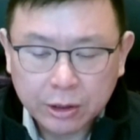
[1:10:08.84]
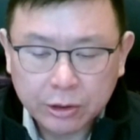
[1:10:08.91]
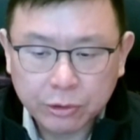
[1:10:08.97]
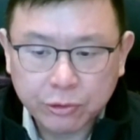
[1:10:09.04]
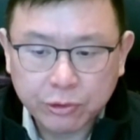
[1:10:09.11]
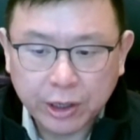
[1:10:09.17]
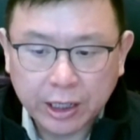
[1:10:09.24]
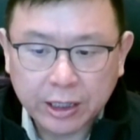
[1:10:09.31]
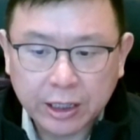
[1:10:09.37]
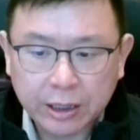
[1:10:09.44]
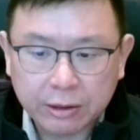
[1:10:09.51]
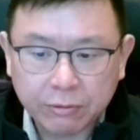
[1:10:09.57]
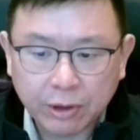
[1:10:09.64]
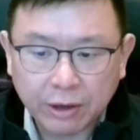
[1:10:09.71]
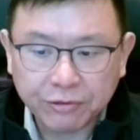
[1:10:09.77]

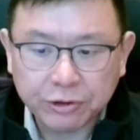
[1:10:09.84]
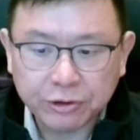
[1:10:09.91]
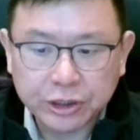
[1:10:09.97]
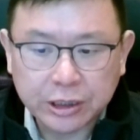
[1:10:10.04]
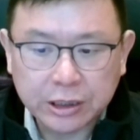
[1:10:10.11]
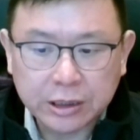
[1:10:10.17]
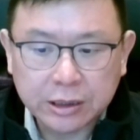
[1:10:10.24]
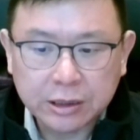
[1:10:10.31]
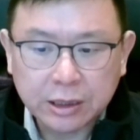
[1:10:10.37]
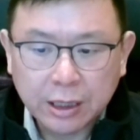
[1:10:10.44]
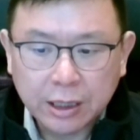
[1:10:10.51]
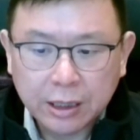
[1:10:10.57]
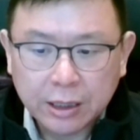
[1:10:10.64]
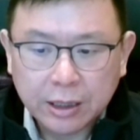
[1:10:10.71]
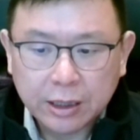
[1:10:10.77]
Ukrainian refugee,
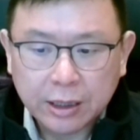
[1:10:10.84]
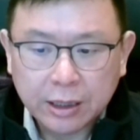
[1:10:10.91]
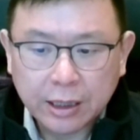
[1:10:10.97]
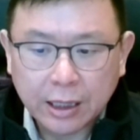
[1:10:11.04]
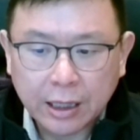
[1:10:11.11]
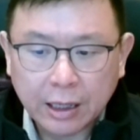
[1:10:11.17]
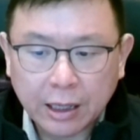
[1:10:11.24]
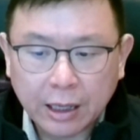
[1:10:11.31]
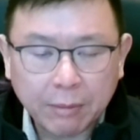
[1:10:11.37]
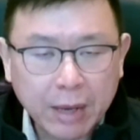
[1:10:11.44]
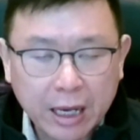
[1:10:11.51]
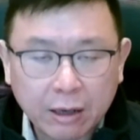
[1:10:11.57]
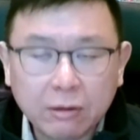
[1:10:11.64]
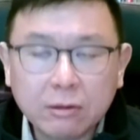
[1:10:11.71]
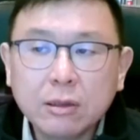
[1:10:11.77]
a
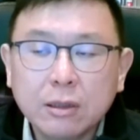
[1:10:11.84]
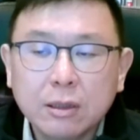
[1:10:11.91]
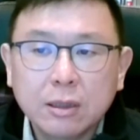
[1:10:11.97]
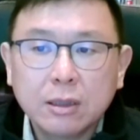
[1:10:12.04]
male,